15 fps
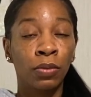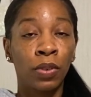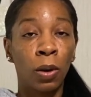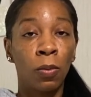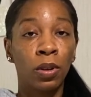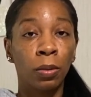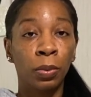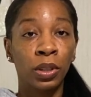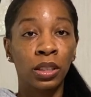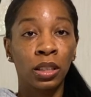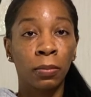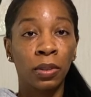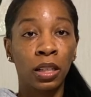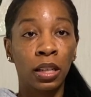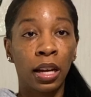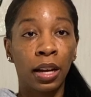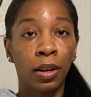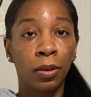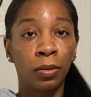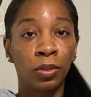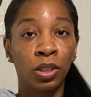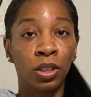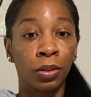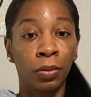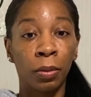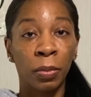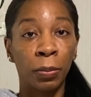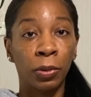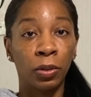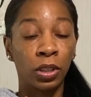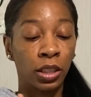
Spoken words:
if I want to put something down to remember on a